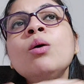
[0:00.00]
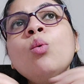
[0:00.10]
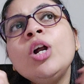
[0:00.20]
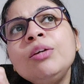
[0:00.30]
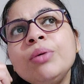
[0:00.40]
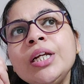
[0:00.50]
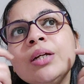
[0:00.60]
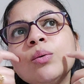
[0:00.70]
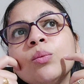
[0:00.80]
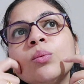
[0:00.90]
what
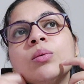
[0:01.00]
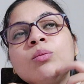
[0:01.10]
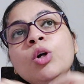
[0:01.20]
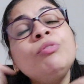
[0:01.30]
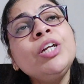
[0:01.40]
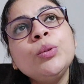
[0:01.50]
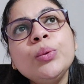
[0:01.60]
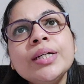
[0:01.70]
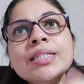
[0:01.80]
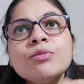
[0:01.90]
we do
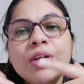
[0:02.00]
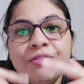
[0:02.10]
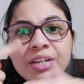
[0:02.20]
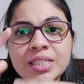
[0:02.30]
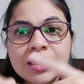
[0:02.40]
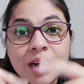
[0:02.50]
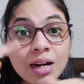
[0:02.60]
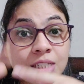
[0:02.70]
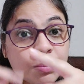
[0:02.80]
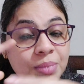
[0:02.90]
is, when we
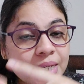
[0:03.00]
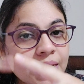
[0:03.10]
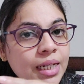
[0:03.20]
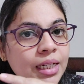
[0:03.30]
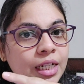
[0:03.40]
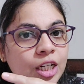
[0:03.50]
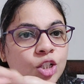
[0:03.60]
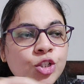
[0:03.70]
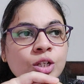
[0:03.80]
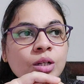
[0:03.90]
start speaking in
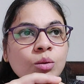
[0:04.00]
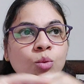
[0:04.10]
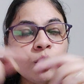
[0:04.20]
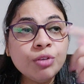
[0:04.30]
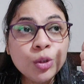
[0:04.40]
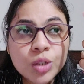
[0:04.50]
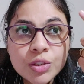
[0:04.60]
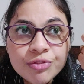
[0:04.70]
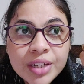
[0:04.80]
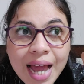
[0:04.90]
English, what we do
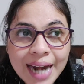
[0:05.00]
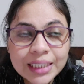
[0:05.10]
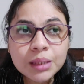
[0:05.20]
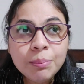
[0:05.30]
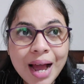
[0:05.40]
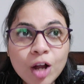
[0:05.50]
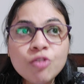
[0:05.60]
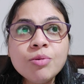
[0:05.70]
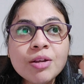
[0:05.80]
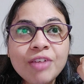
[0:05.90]
is, we, at the back
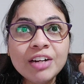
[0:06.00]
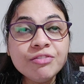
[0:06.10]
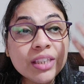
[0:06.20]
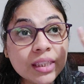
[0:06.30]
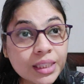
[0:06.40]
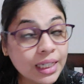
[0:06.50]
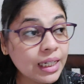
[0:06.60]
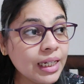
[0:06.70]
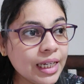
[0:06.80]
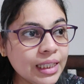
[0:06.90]
of our mind, we think
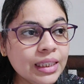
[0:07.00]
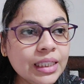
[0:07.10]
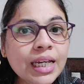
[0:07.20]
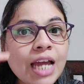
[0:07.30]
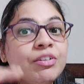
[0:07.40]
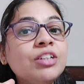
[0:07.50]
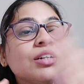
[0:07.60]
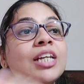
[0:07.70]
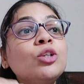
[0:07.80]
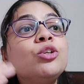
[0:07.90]
in Hindi and we
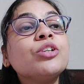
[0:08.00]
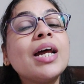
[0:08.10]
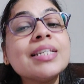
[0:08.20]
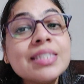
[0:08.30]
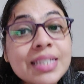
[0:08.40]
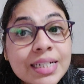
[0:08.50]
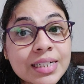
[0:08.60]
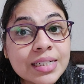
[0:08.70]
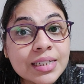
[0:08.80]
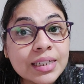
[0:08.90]
try to translate
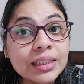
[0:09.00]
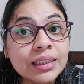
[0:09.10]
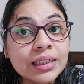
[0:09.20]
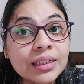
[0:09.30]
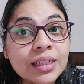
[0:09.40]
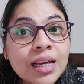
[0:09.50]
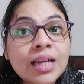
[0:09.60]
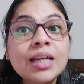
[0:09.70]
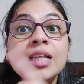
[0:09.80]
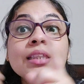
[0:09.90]
it in Hindi.
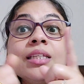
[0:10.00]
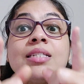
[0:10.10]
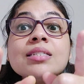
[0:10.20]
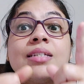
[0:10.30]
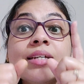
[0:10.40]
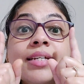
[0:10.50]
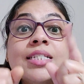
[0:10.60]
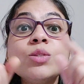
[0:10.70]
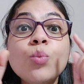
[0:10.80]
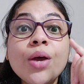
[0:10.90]
This
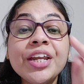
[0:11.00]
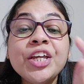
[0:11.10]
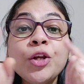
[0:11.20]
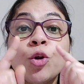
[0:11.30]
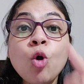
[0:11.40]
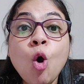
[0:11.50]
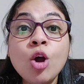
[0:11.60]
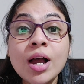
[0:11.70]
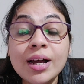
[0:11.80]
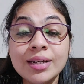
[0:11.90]
is very
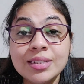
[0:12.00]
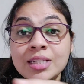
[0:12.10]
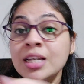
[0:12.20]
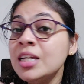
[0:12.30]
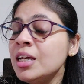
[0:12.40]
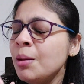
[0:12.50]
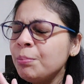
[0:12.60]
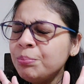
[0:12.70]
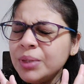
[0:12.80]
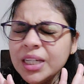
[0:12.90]
wrong, guys.
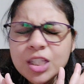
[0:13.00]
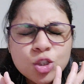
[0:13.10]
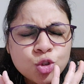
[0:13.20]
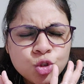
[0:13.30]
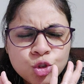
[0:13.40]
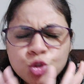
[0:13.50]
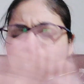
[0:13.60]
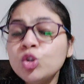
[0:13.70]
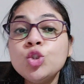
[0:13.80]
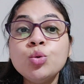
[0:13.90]
Please
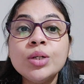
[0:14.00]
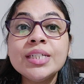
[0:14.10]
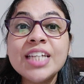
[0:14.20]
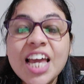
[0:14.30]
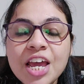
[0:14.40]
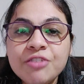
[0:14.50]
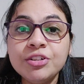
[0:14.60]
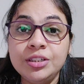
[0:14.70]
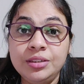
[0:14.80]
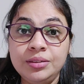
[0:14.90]
don't do it
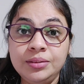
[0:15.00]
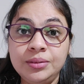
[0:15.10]
ever.